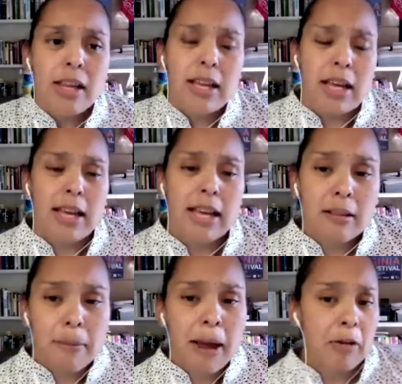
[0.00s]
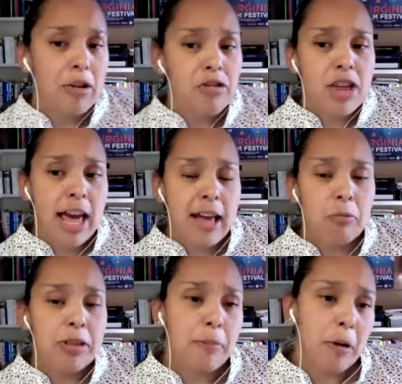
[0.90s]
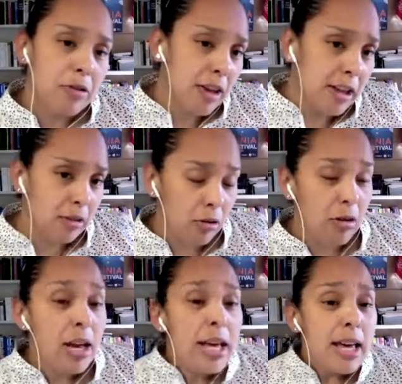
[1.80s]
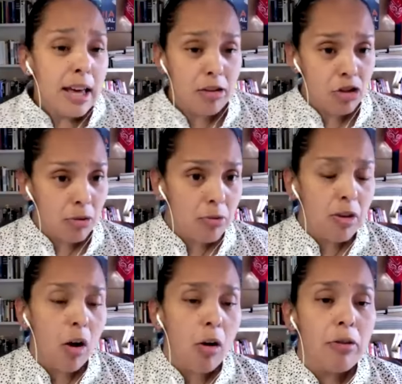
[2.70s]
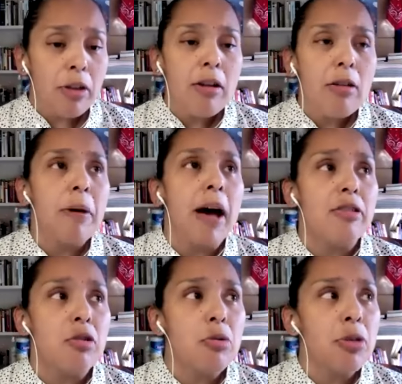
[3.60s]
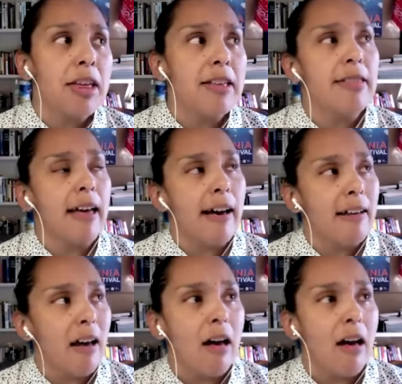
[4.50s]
in the parish, and what the particular issues are there. But I do think that